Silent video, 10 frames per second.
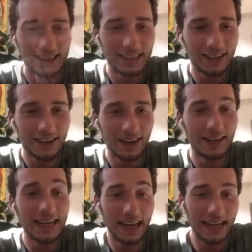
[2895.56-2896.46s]

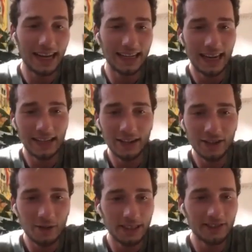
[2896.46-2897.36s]

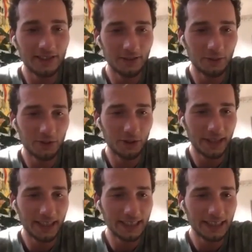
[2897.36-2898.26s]
YouTube is not
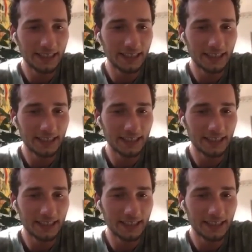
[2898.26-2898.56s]
confirming this.